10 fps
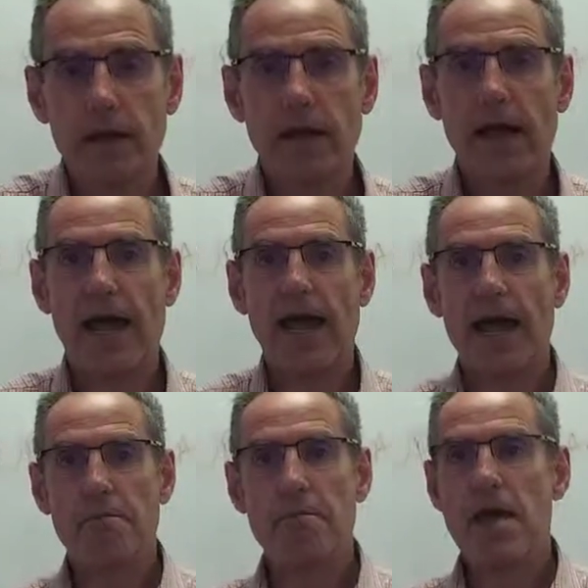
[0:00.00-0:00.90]

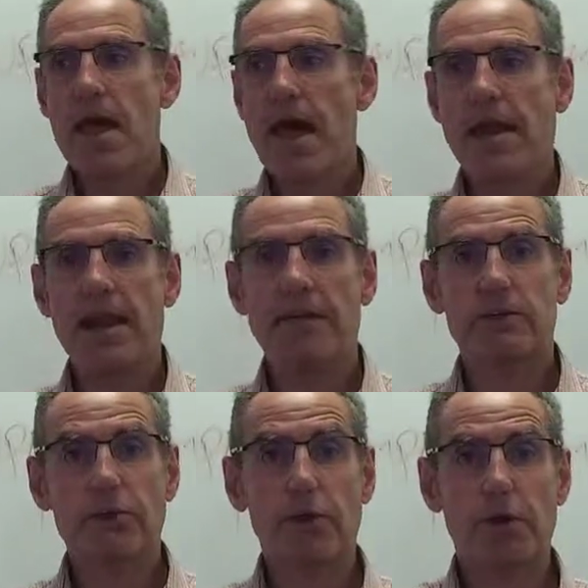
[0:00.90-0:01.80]
And that
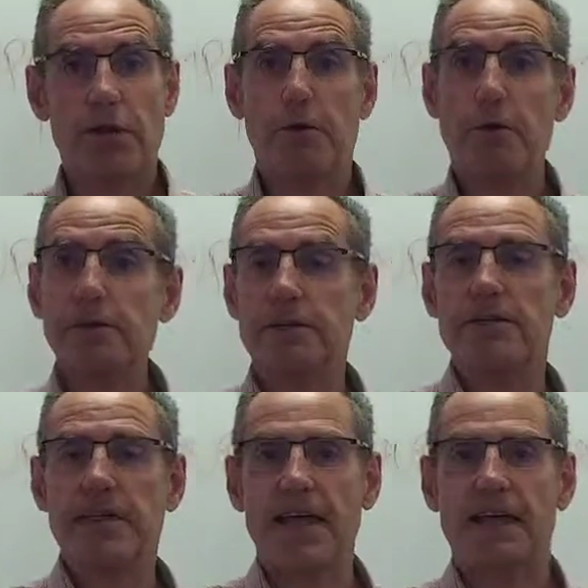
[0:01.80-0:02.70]
superannuant
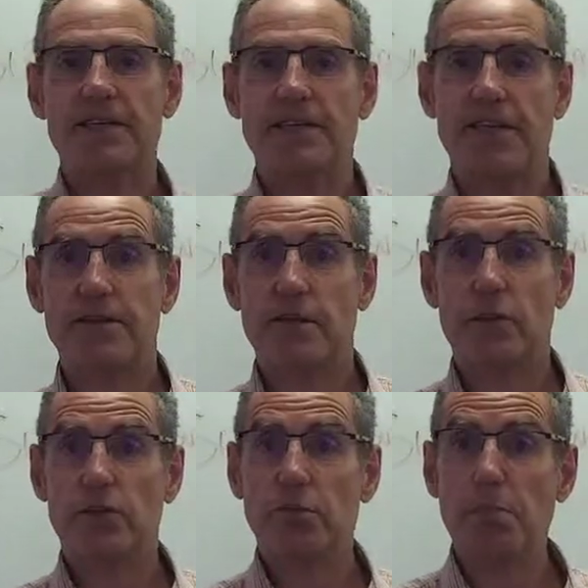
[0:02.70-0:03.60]
is then extended
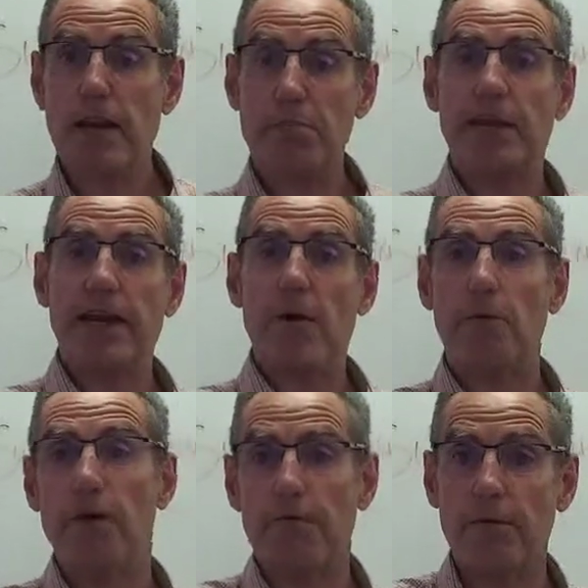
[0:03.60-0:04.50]
on to people in our
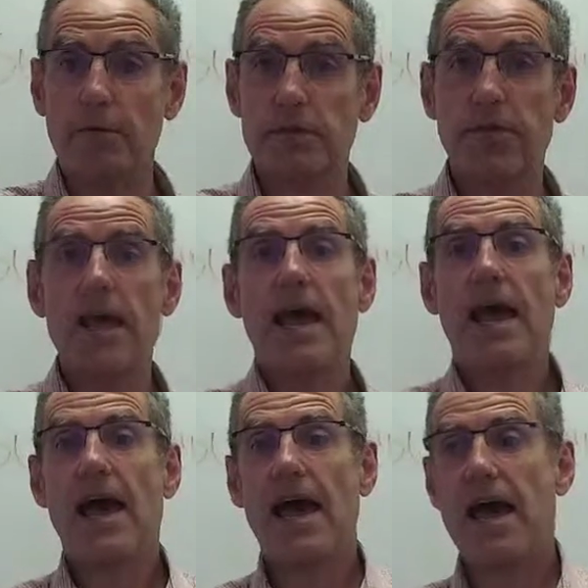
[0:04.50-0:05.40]
workforce,
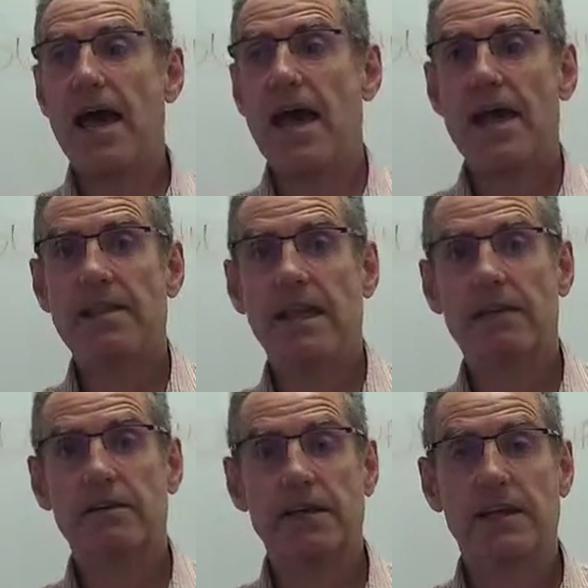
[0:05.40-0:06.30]
and
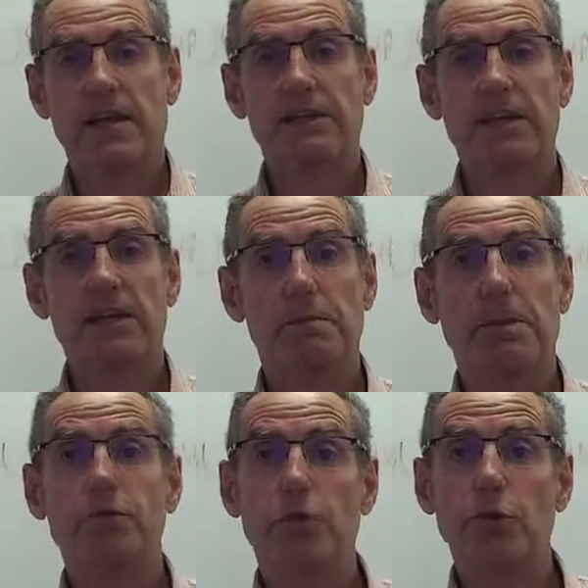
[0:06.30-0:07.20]
they're considered to be
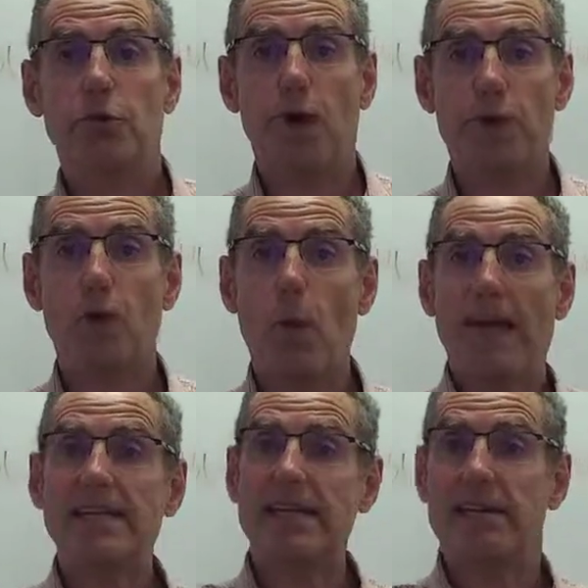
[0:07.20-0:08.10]

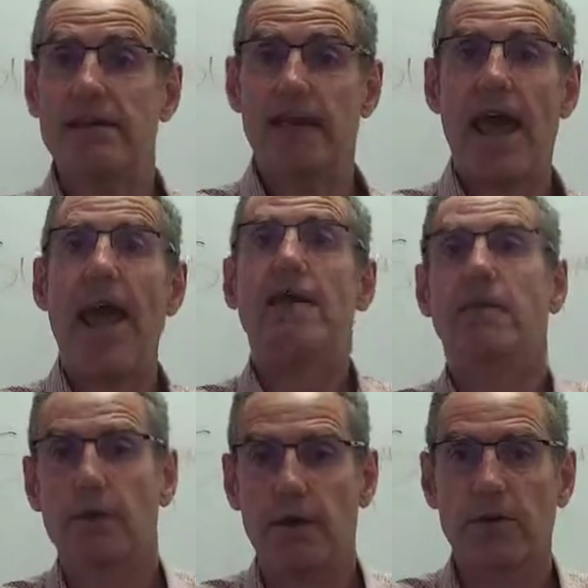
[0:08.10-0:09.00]
superannuated out of
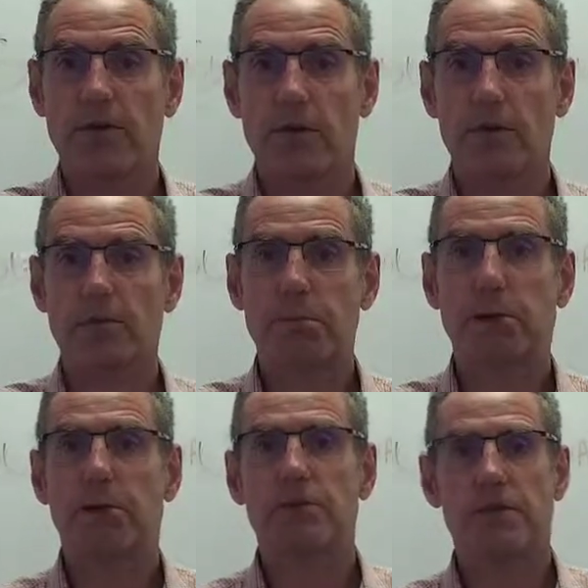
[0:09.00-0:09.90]
the workforce
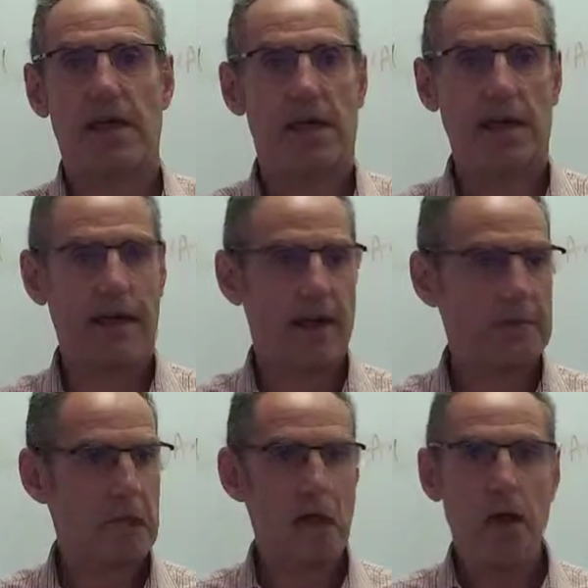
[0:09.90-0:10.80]
because they
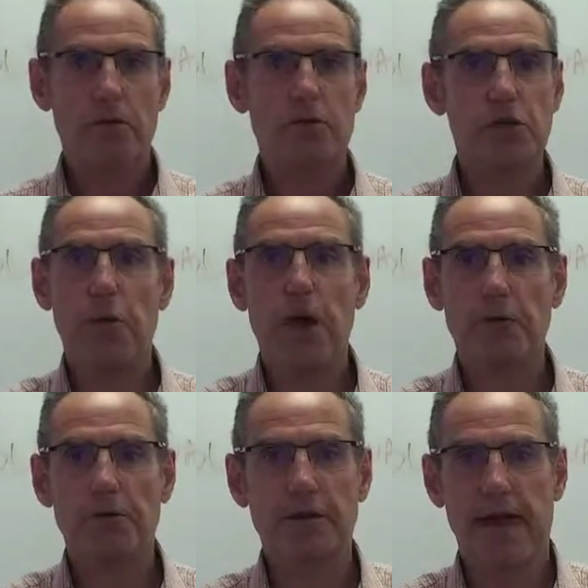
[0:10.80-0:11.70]
are too
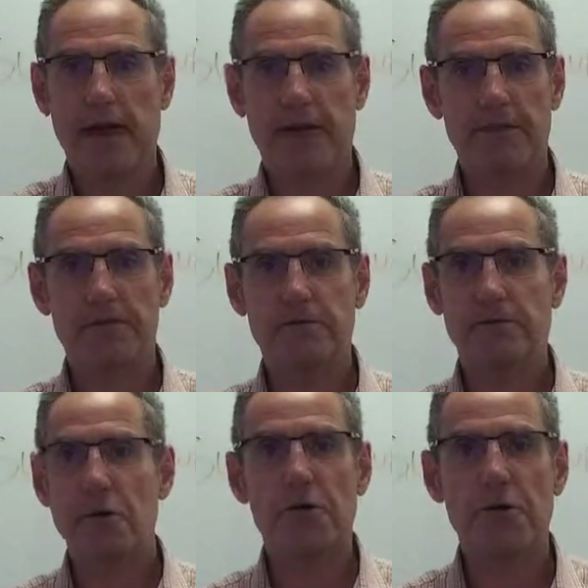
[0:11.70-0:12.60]
old
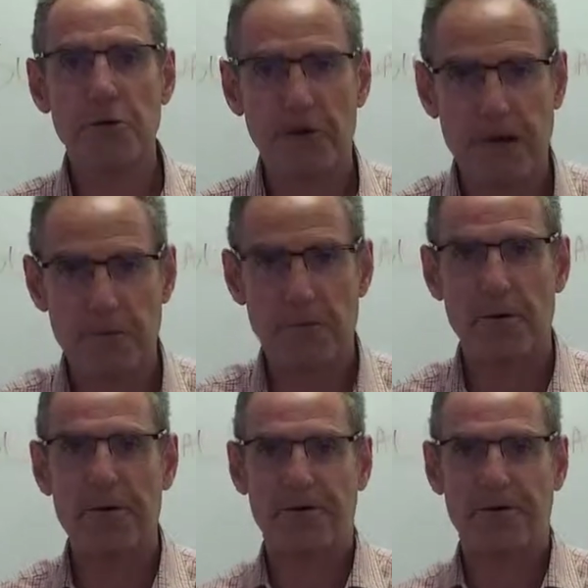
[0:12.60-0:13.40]
and no good anymore.